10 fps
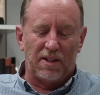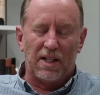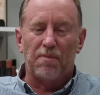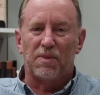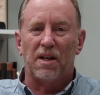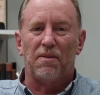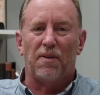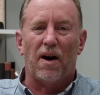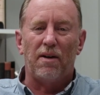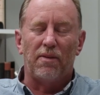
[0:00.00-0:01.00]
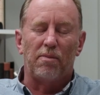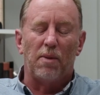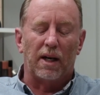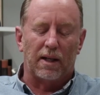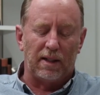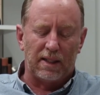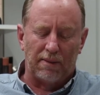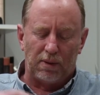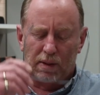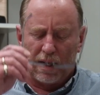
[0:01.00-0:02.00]
chapter 5 of Micah. Let's have
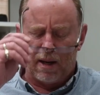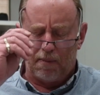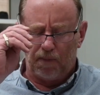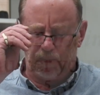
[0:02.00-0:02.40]
a look now.